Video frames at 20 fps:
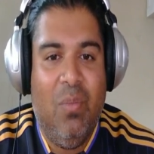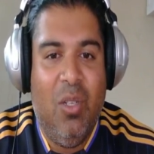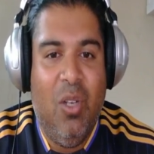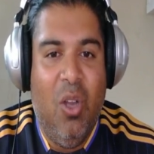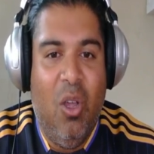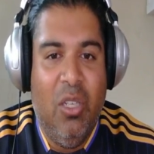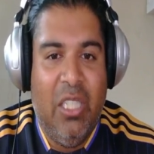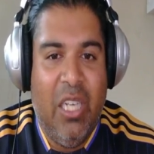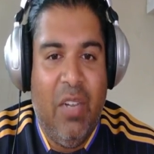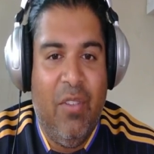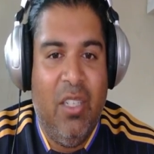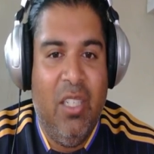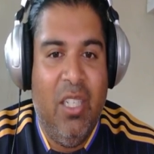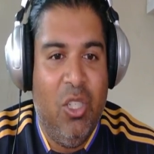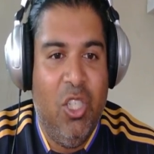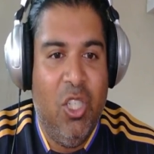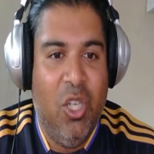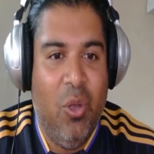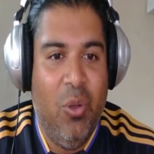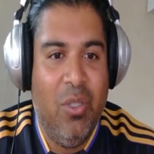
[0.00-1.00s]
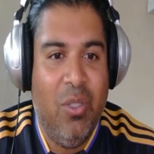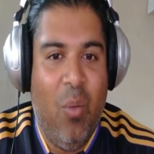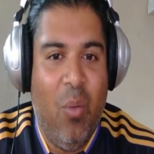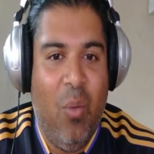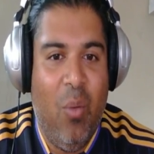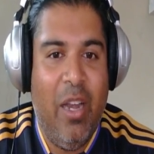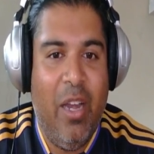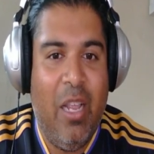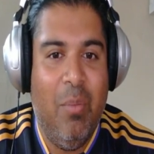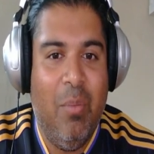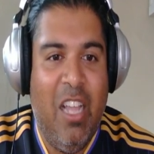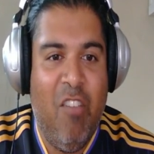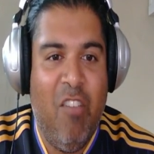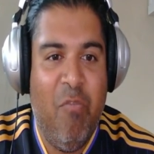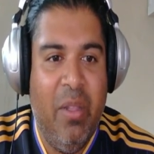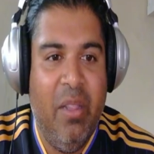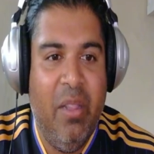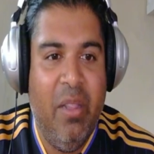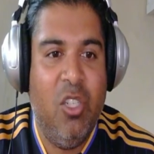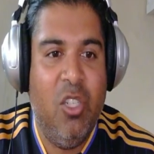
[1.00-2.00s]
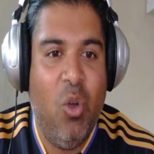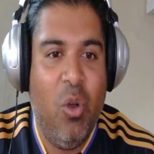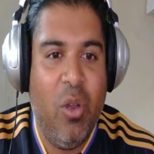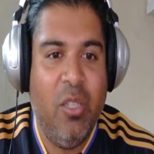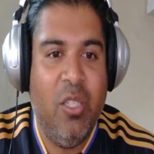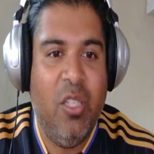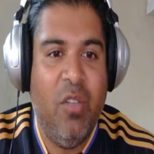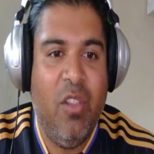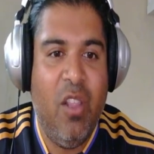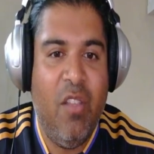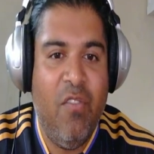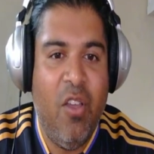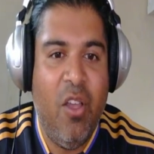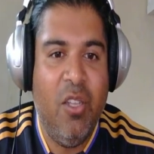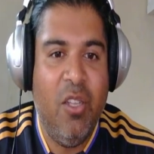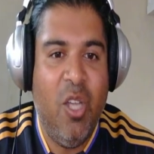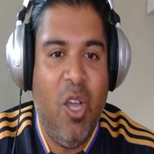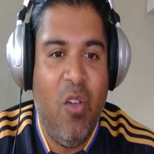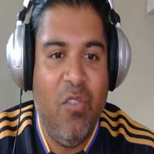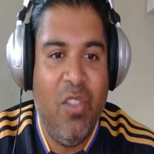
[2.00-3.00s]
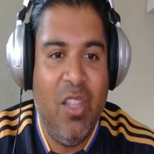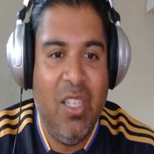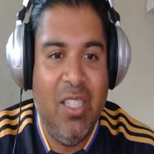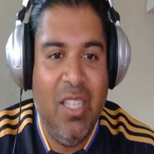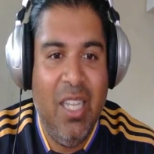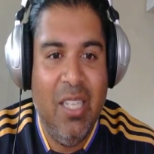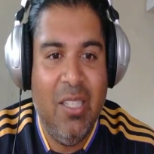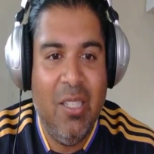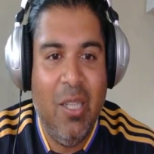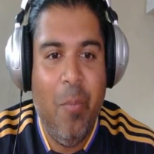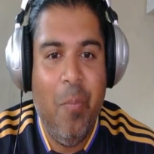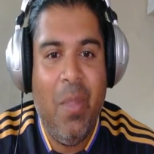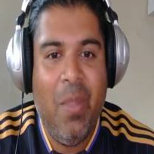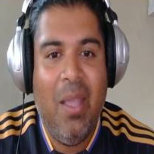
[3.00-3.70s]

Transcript: Longevity shows that Williams have been the strongest over the first half of the season.